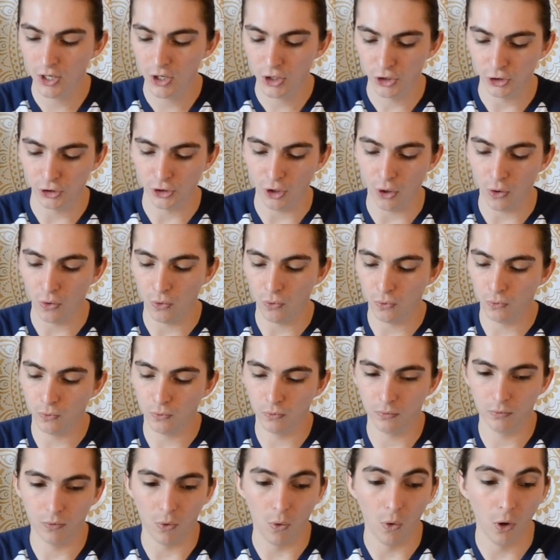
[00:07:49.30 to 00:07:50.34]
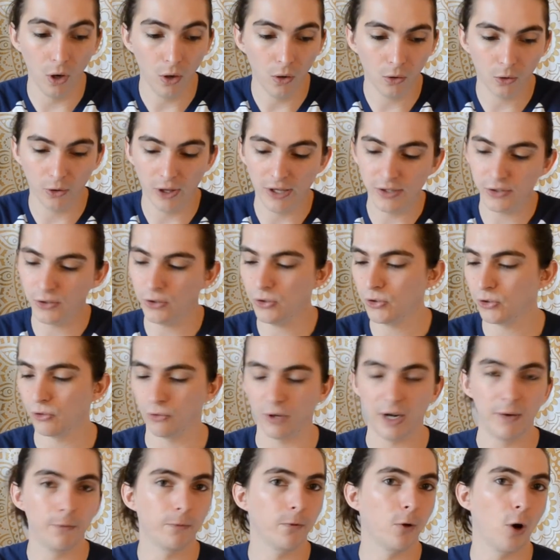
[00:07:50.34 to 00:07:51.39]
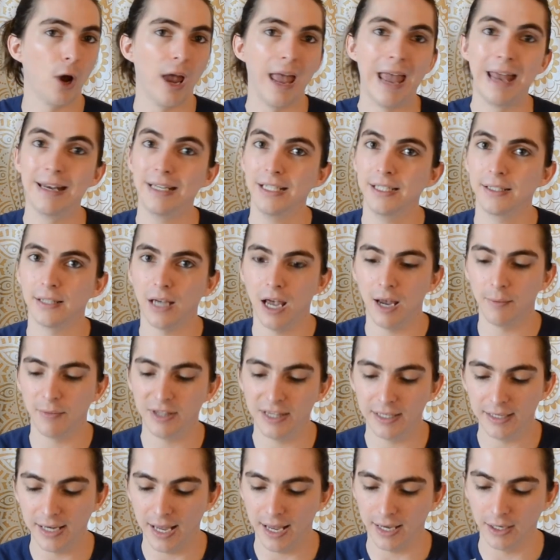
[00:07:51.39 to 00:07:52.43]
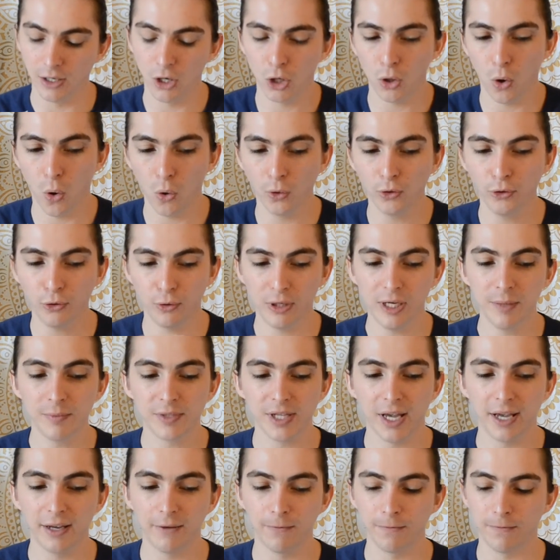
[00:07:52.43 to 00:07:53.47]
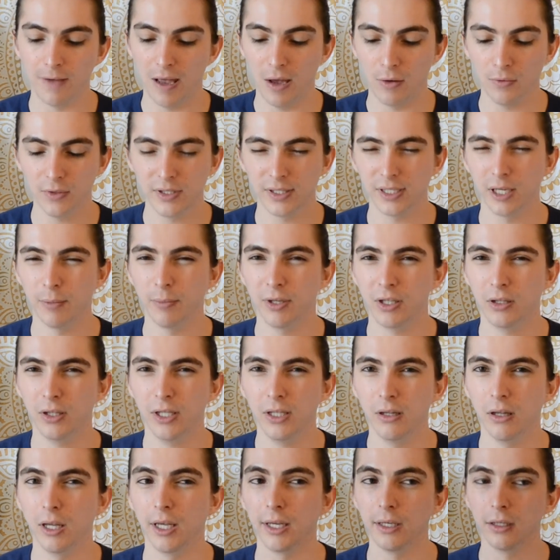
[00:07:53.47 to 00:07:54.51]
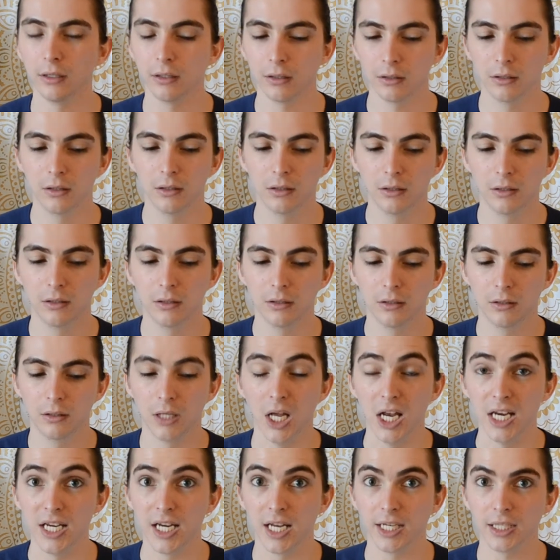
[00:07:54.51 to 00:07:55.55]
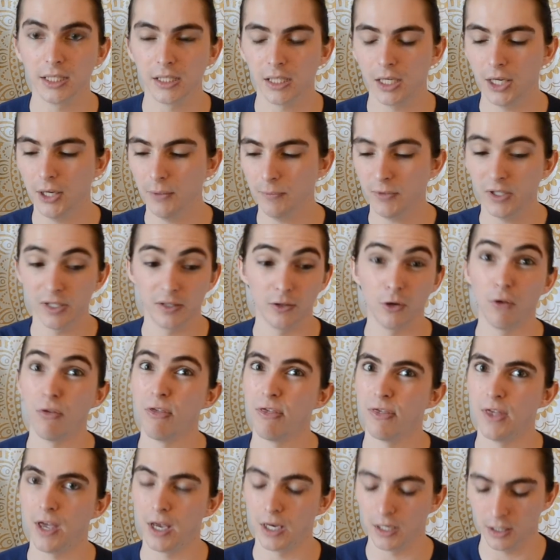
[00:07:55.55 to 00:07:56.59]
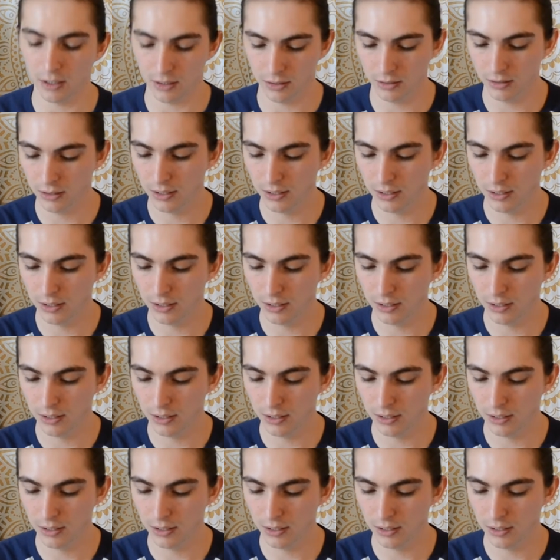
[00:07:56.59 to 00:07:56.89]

So, oil cleanser is great for any time of the day. Cold creams I have found typically like nighttime because they're thick.